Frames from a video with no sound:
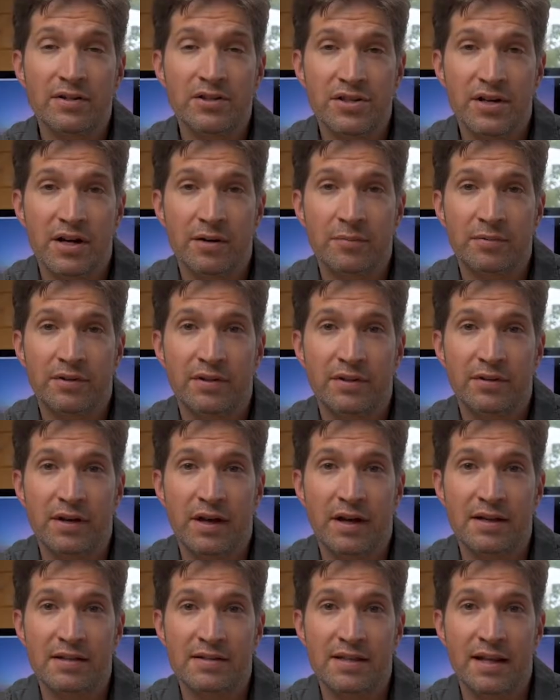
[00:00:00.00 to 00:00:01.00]
shared with you
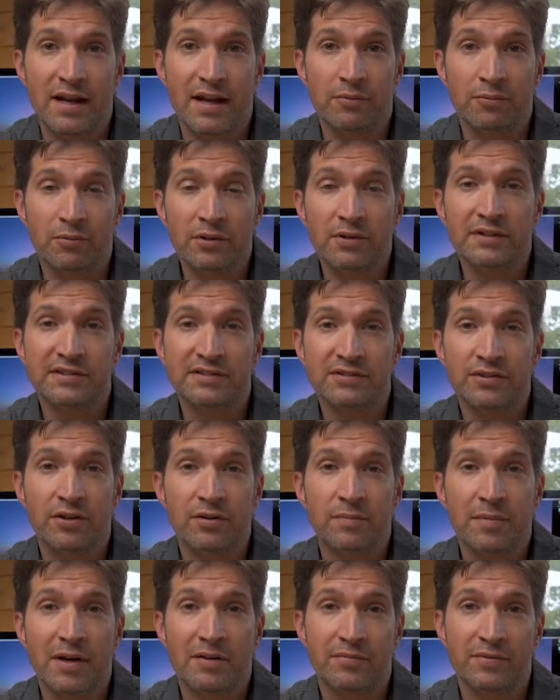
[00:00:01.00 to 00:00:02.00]
guys that I really
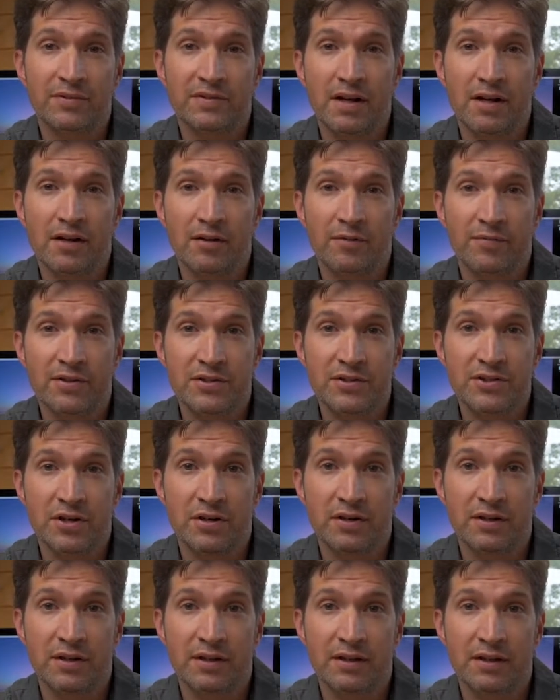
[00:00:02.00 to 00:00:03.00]
started my photography
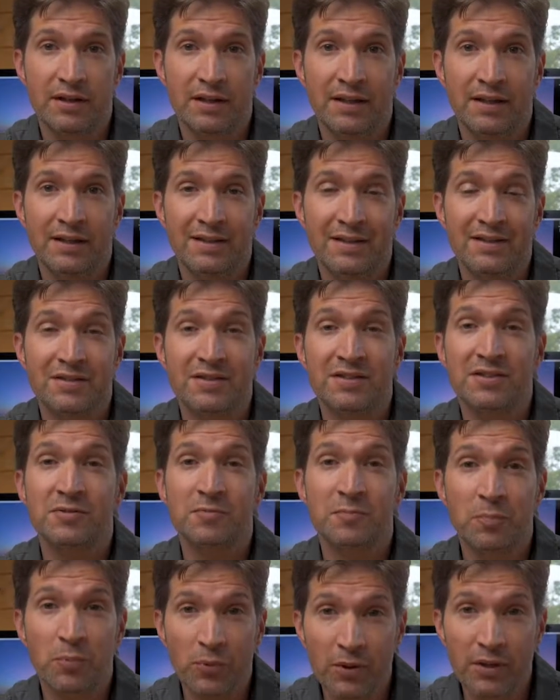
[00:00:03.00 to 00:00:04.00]
journey in the
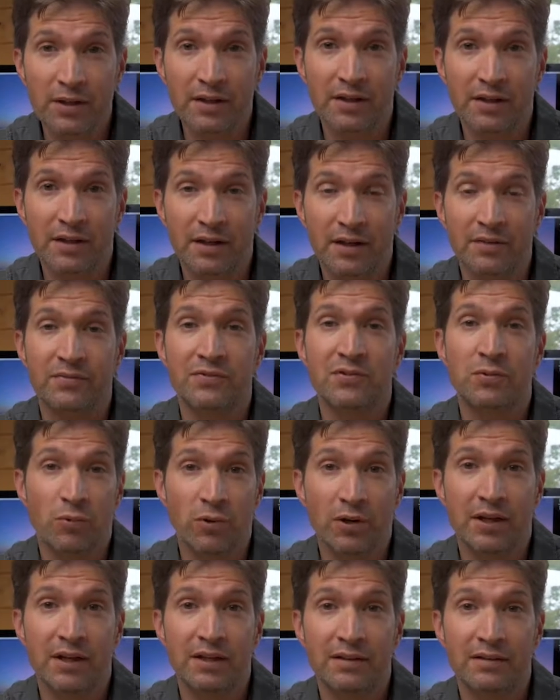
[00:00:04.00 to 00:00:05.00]
spring of
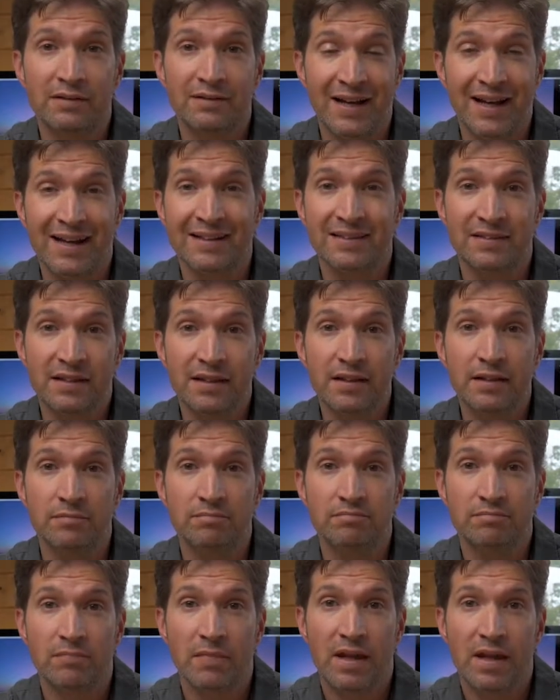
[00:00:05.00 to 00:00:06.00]

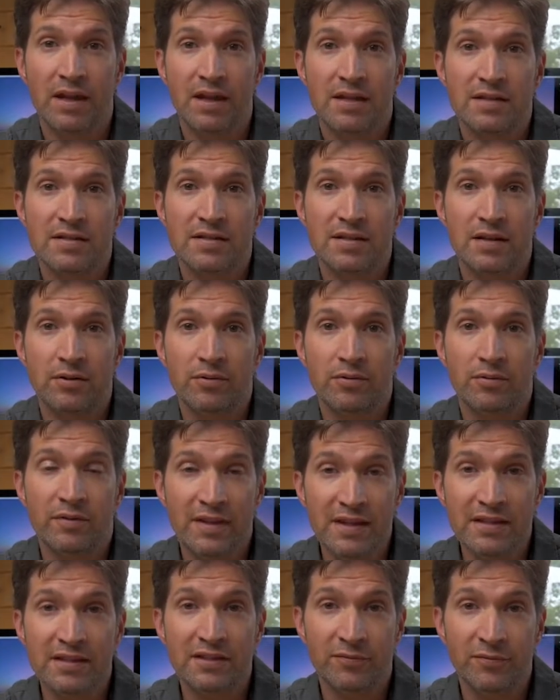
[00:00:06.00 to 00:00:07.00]
2019. So
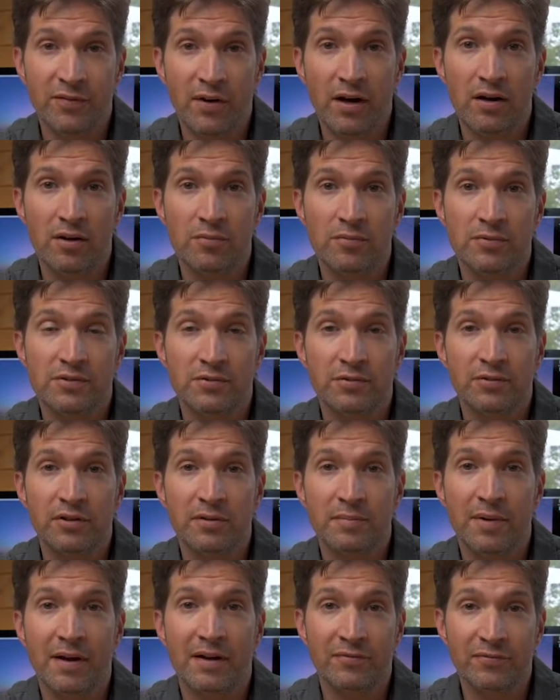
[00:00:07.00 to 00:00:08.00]
this fall was
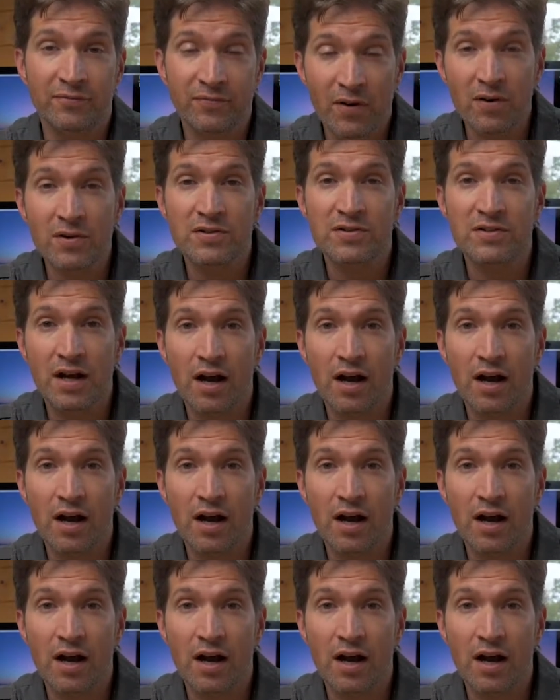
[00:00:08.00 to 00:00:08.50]
really my first